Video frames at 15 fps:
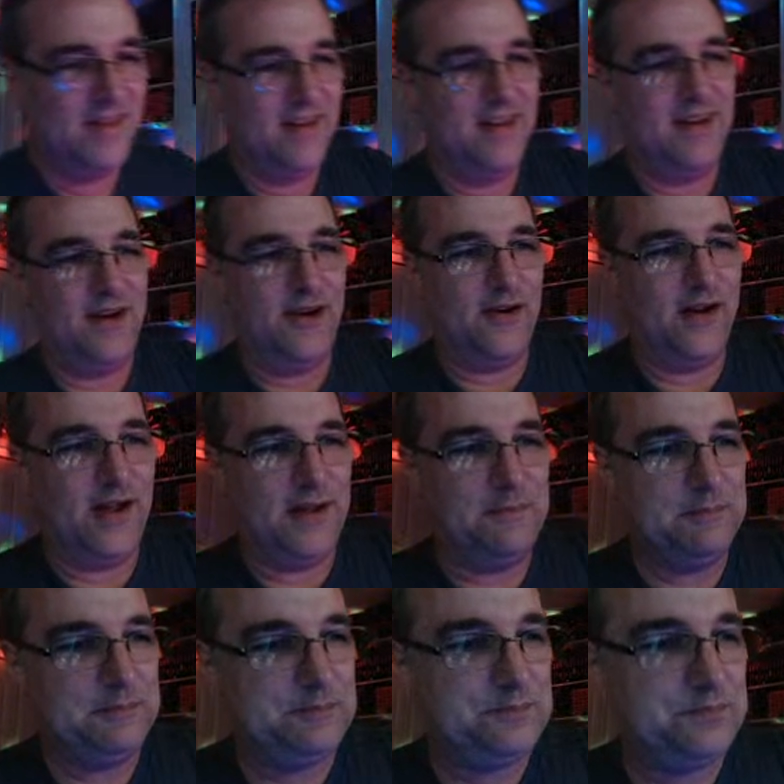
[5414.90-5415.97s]
All right.
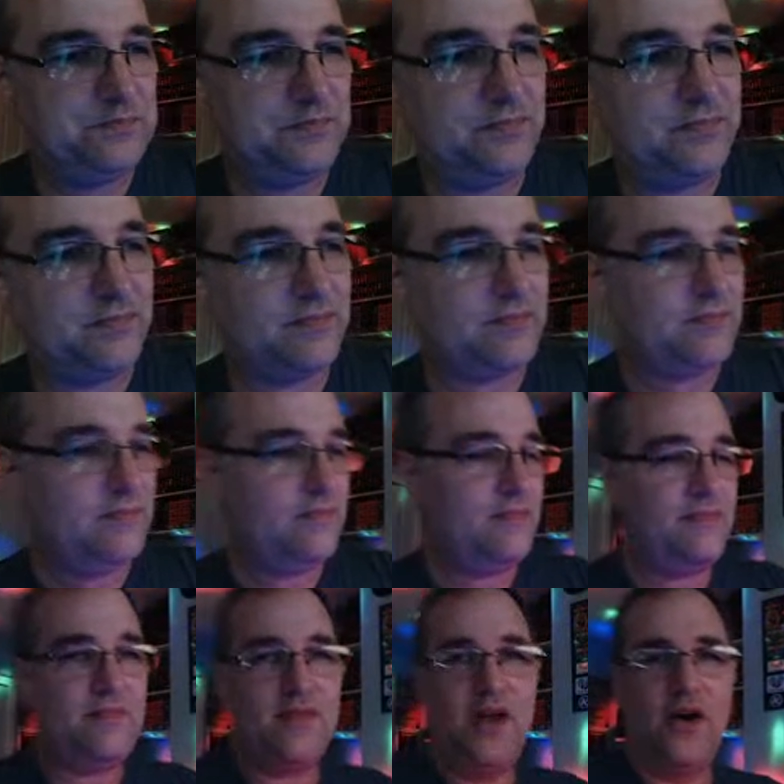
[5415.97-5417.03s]

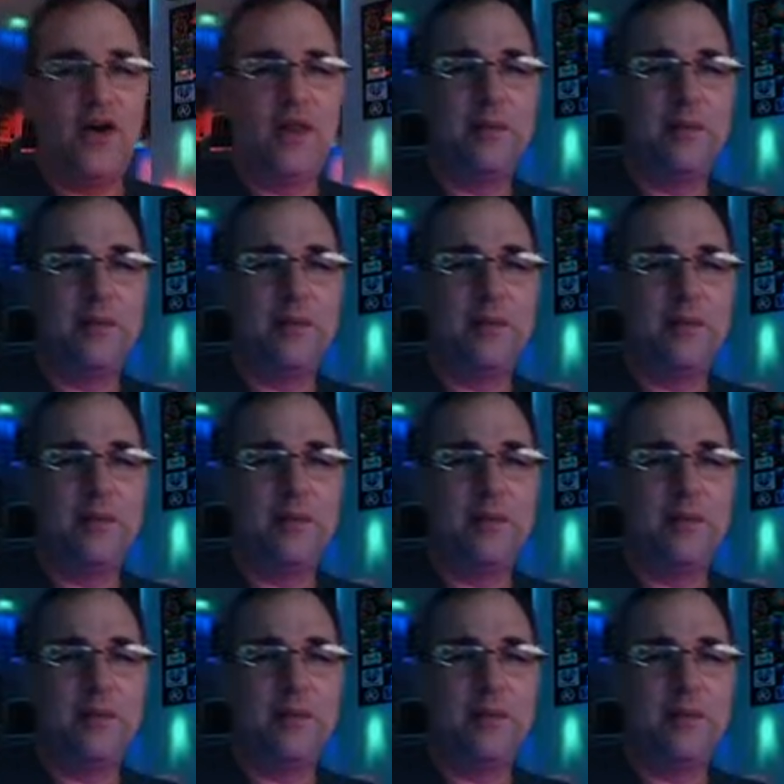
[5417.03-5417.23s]
All right,